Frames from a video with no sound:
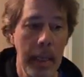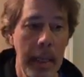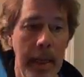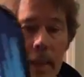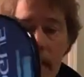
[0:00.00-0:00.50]

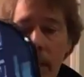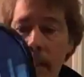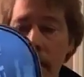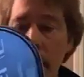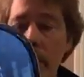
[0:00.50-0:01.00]
And
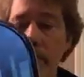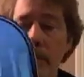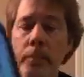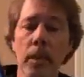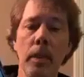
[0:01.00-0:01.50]

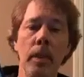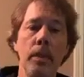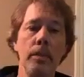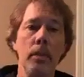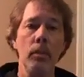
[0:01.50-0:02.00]

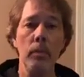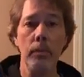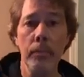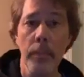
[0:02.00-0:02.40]
so